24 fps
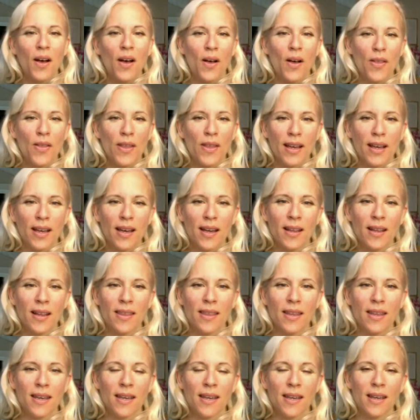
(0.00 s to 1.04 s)
all that kind of
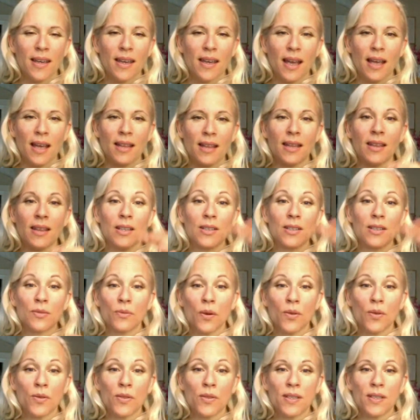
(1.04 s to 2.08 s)
thing, and then it's
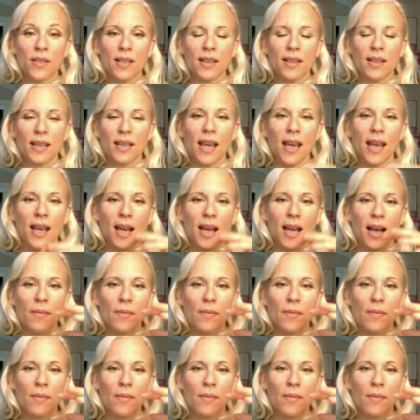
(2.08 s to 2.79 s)
roasted, and they